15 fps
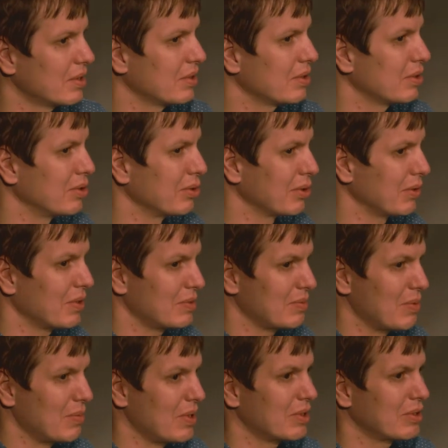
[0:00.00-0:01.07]
it, due to this
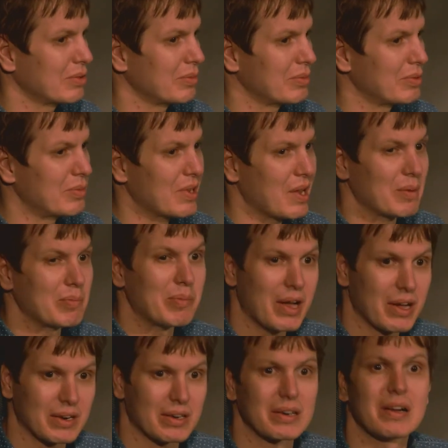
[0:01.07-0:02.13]
momentum, to become
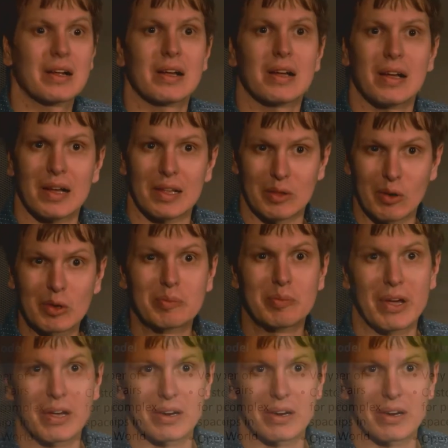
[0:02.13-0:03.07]
better, a lot